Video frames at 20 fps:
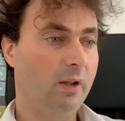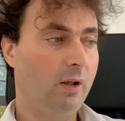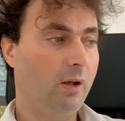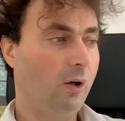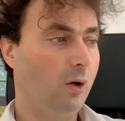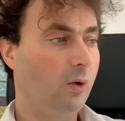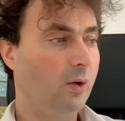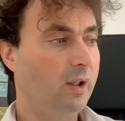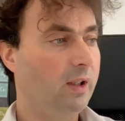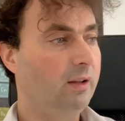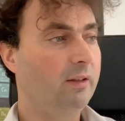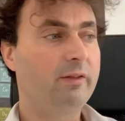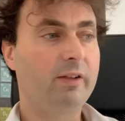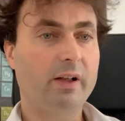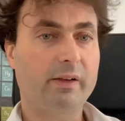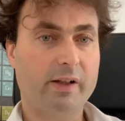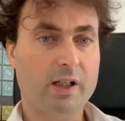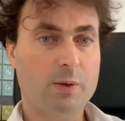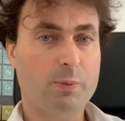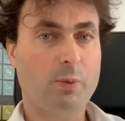Only
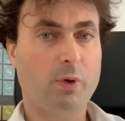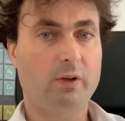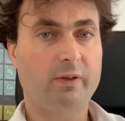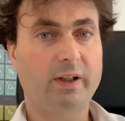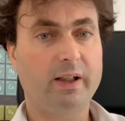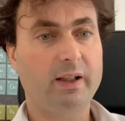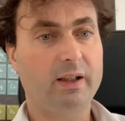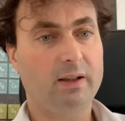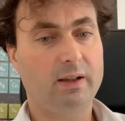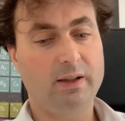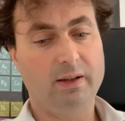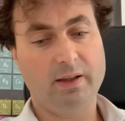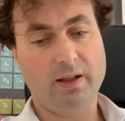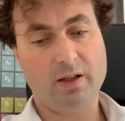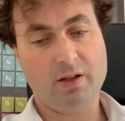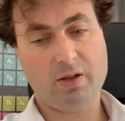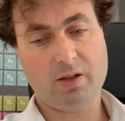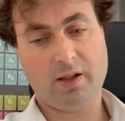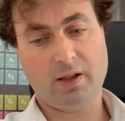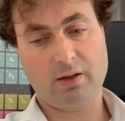very sporadically they
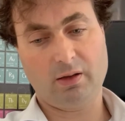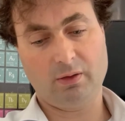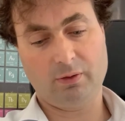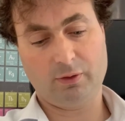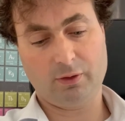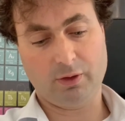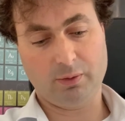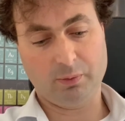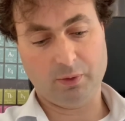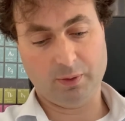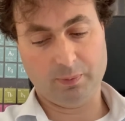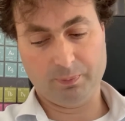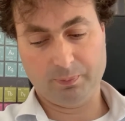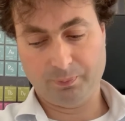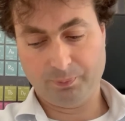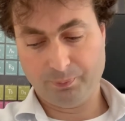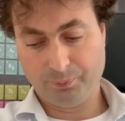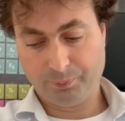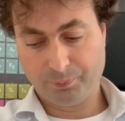scatter from them.